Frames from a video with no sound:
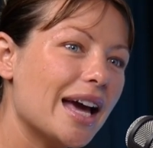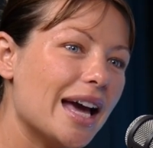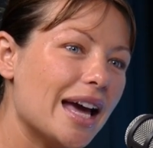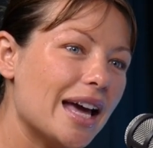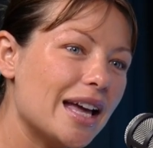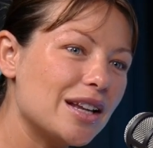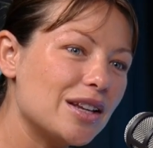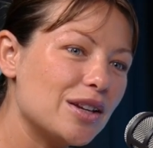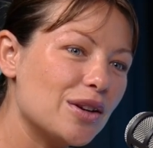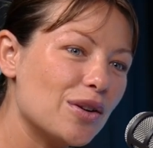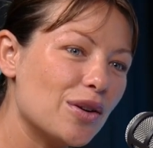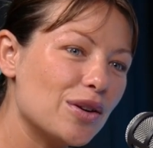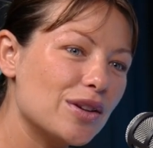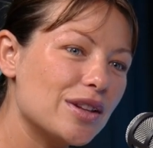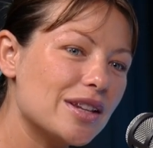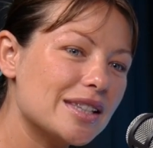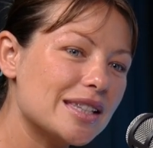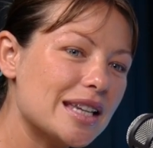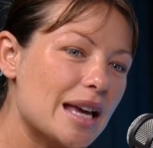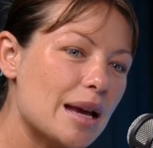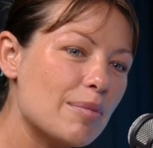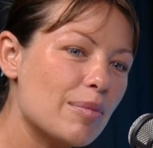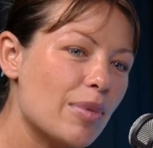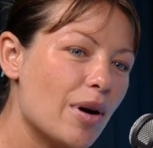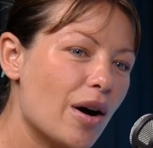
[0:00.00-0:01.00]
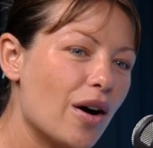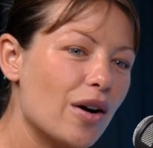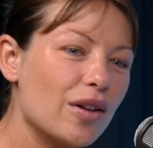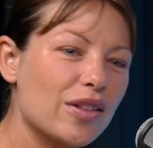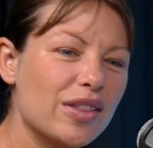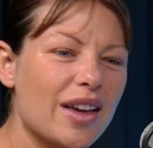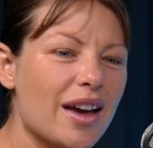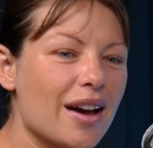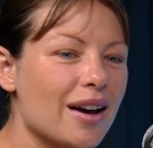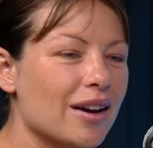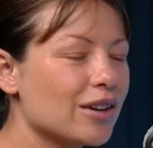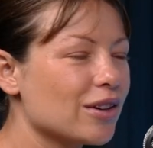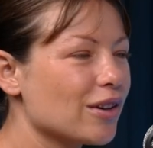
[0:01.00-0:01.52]
and you're on the same path,
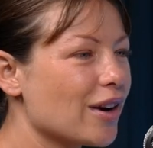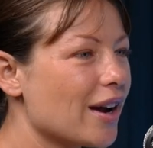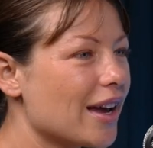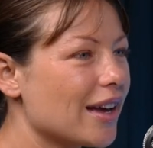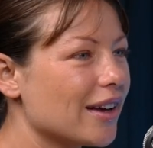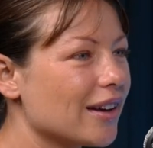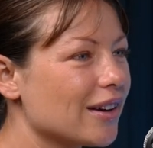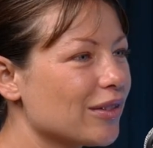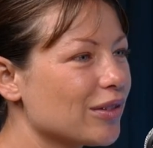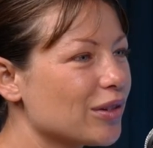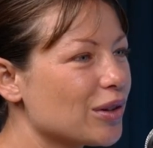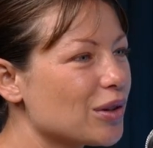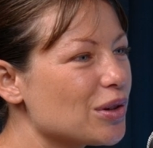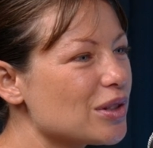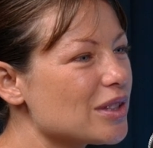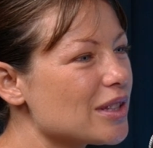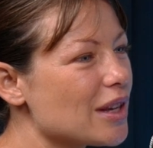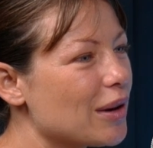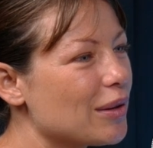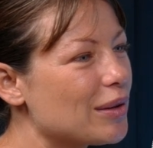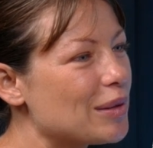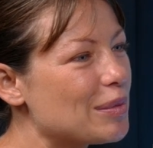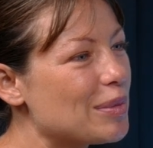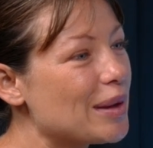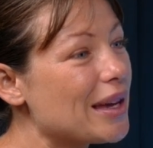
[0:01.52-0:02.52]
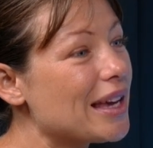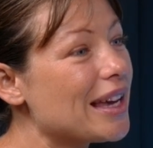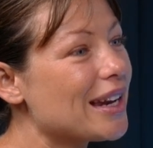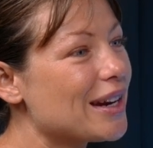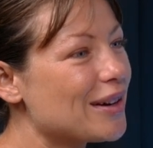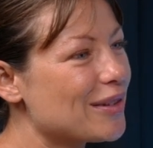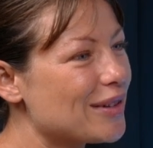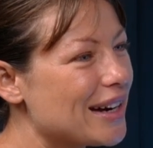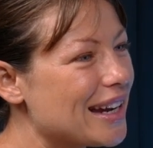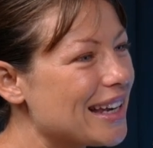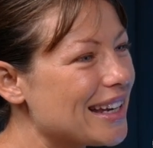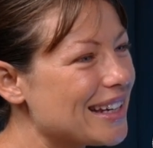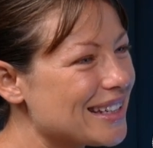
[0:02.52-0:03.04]
great. Of course I would be in
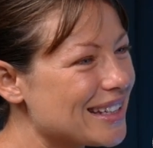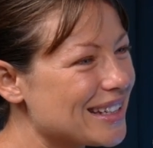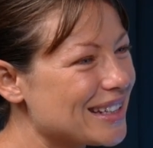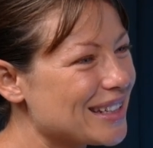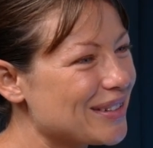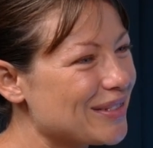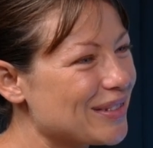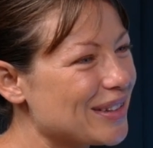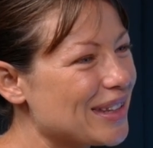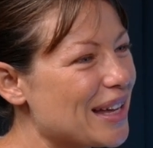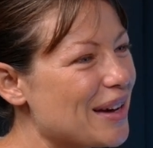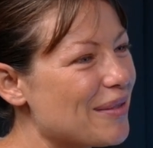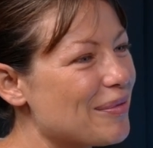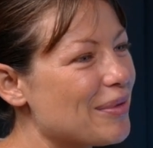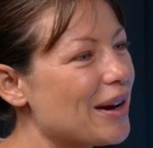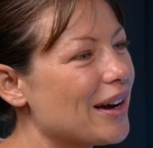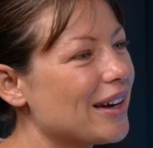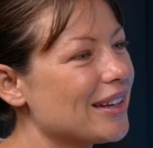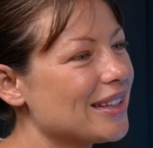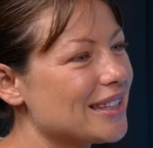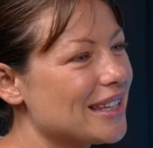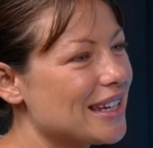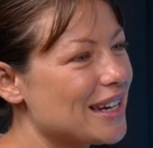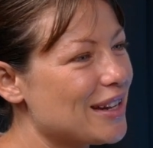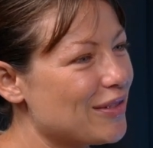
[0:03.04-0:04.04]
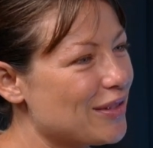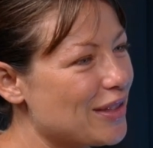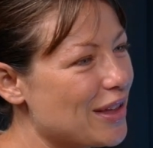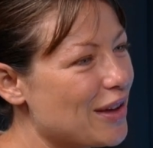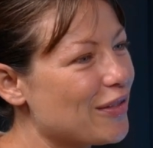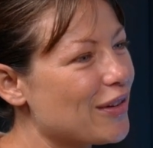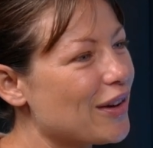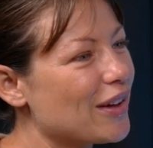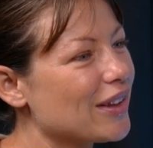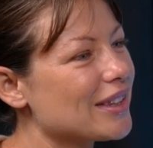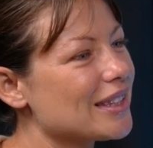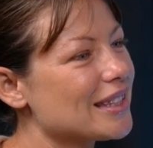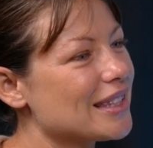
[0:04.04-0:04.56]
a relationship with that person if they
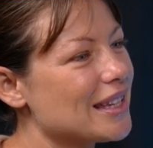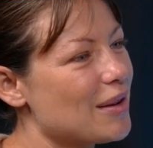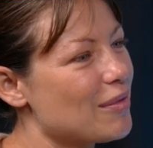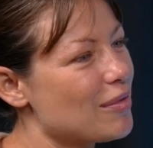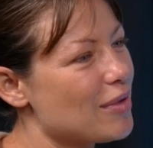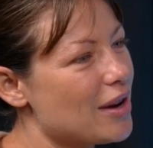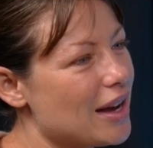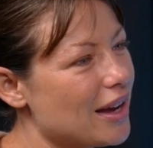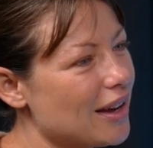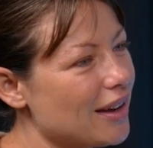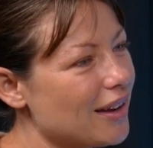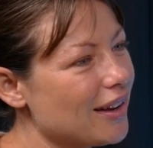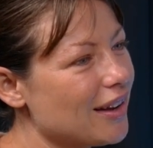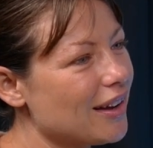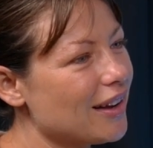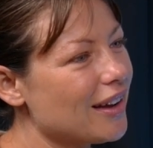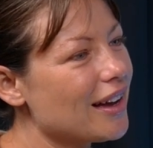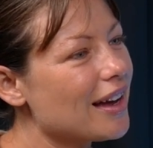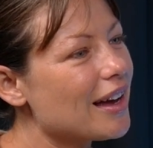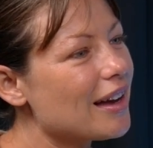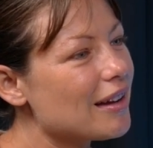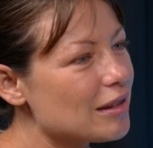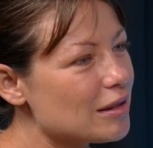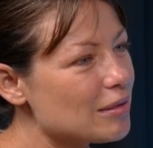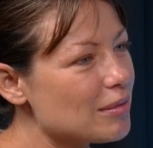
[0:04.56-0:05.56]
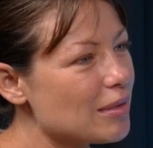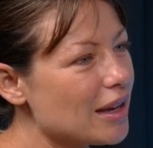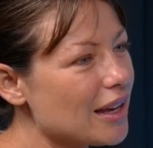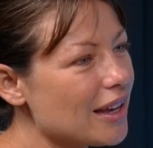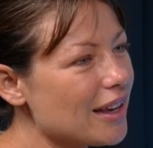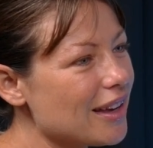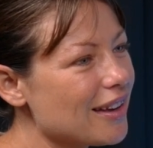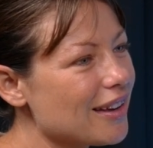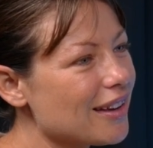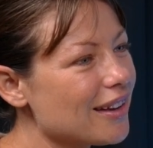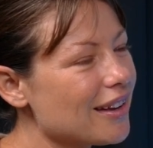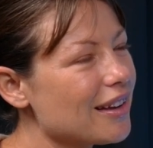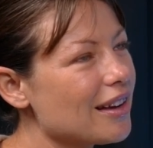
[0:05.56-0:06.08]
felt the same way as
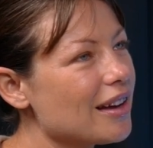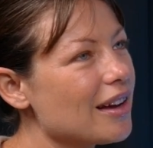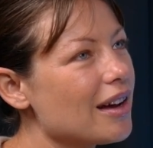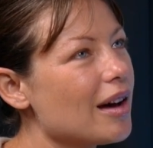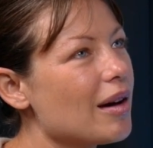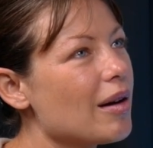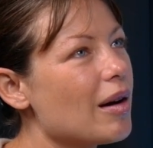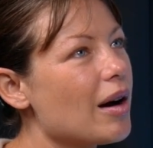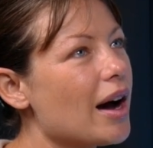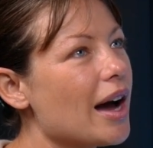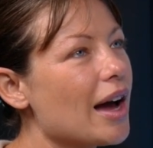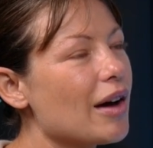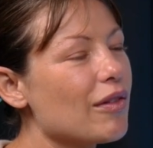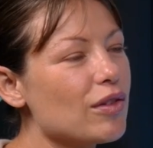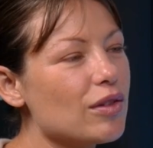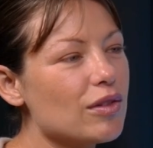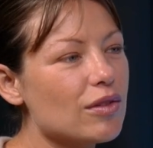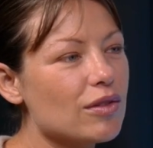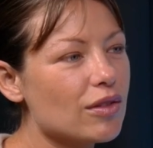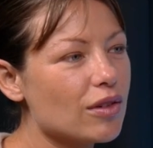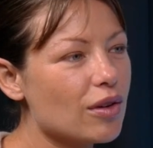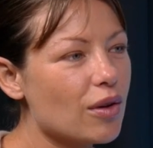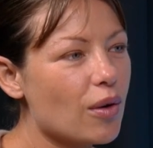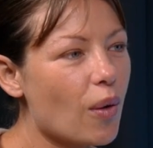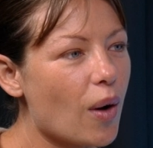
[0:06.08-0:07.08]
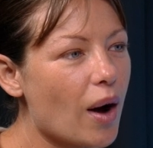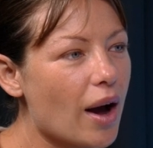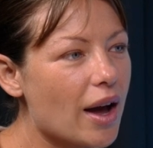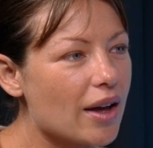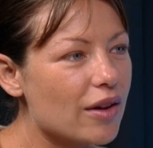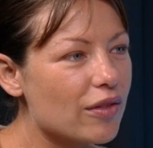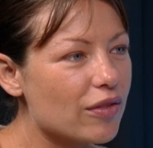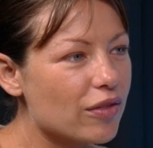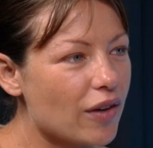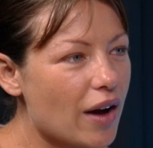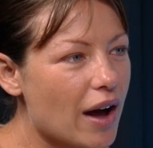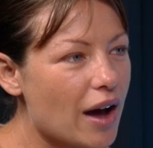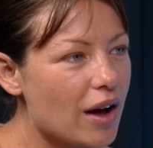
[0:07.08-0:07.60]
me. I haven't
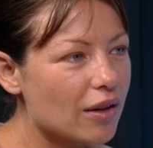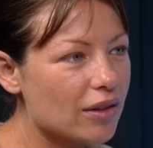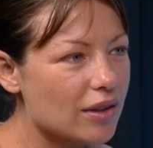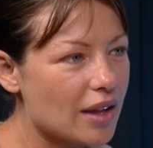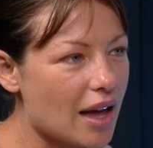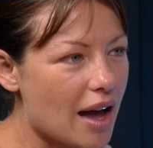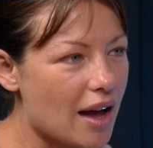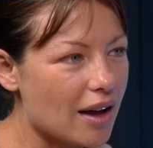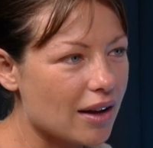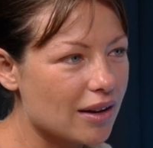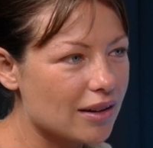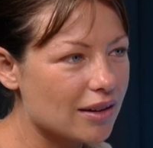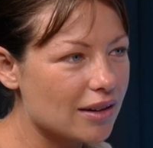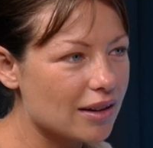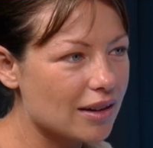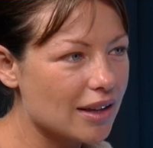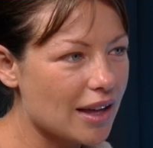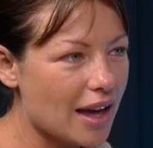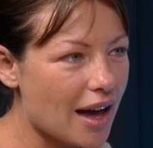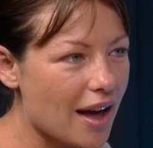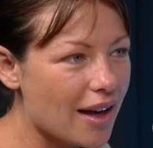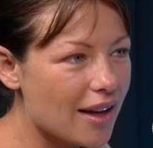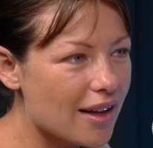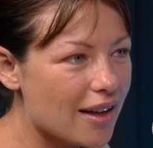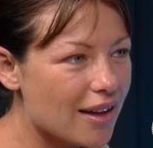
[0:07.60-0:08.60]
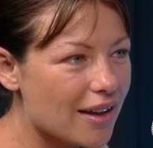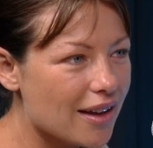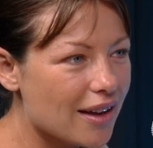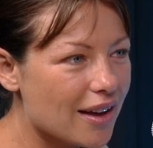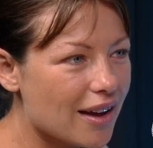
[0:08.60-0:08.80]
quite found that yet.